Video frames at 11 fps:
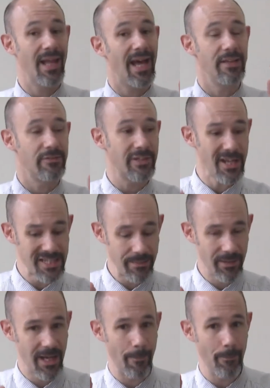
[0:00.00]
and it starts to
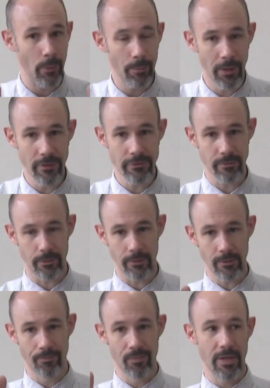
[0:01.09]
become more
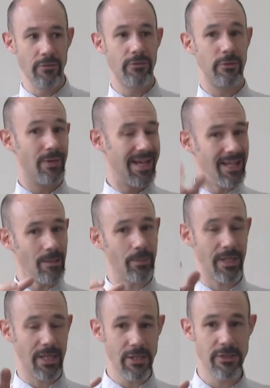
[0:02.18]
possible to help
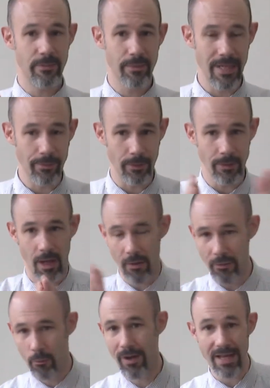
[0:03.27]
injured people on
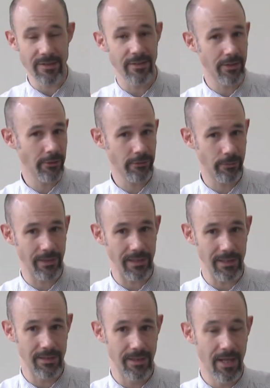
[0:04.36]
the way to the
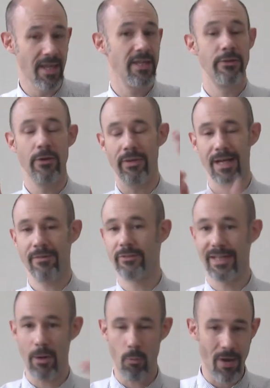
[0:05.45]
hospital. You don't have to
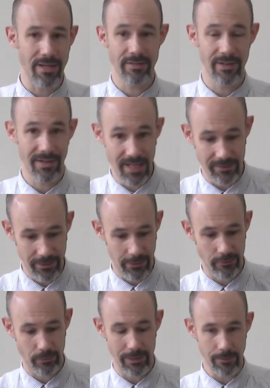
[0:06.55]
now wait till you get to the
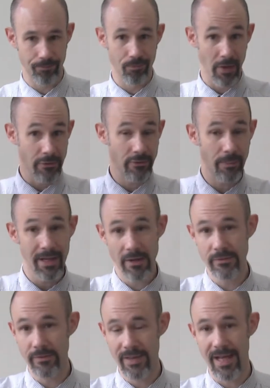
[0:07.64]
hospital. So,
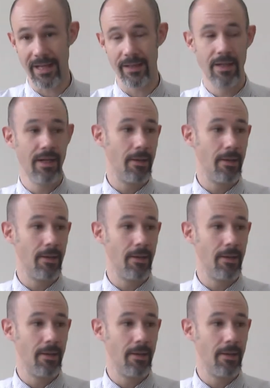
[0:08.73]
because of that,